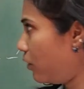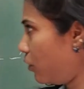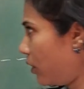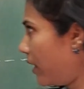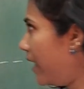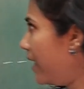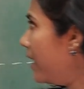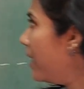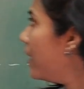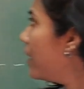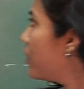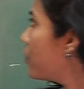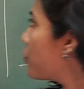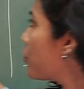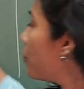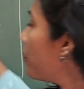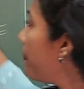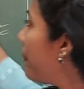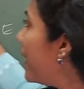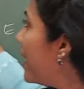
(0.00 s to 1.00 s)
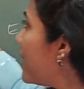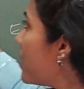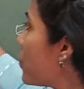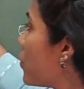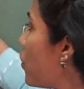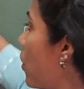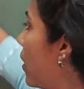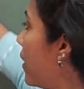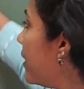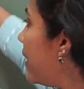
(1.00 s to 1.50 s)
Okay, so
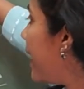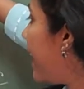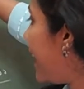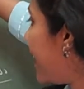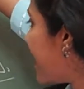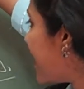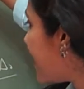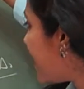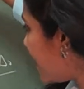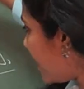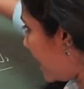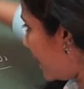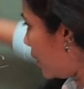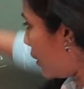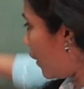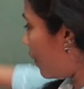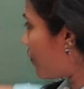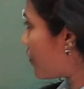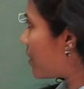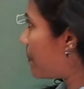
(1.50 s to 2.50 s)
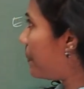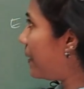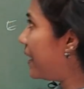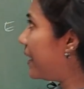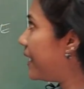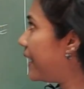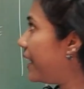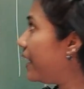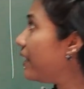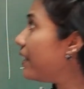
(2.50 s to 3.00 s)
based on the extent of
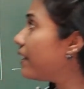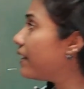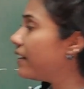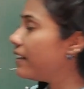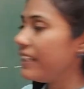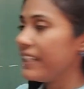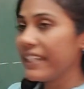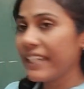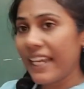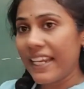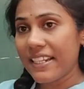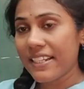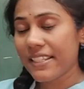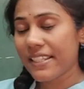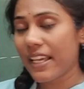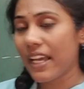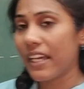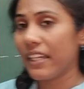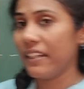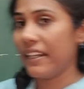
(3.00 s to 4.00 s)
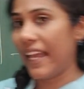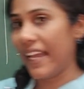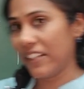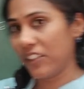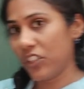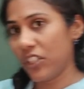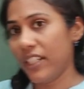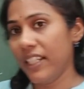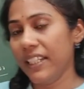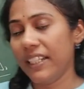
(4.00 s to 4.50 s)
splitting, ligands are
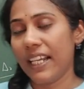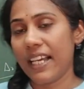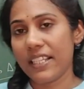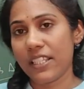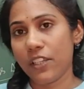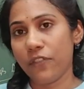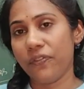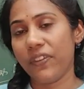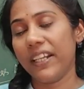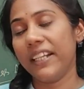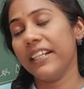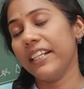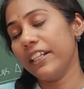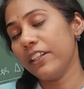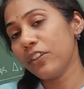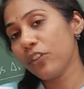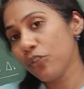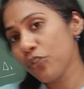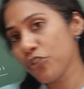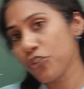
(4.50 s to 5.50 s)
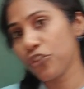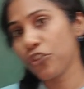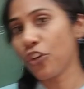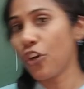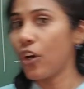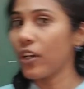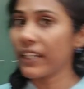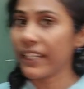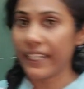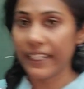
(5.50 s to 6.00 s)
actually classified into
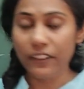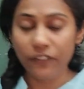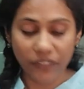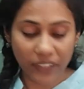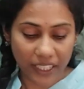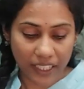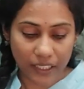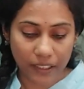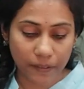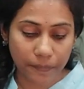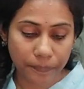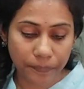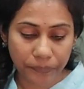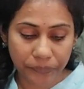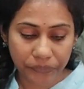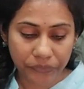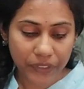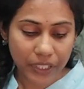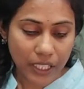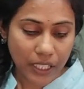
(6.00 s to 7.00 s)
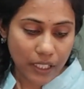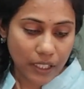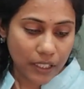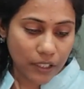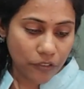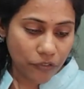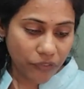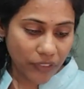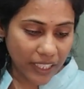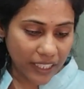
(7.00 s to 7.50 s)
strong and weak.
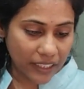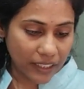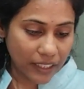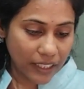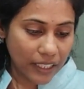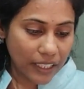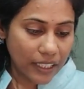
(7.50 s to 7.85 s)
Fine.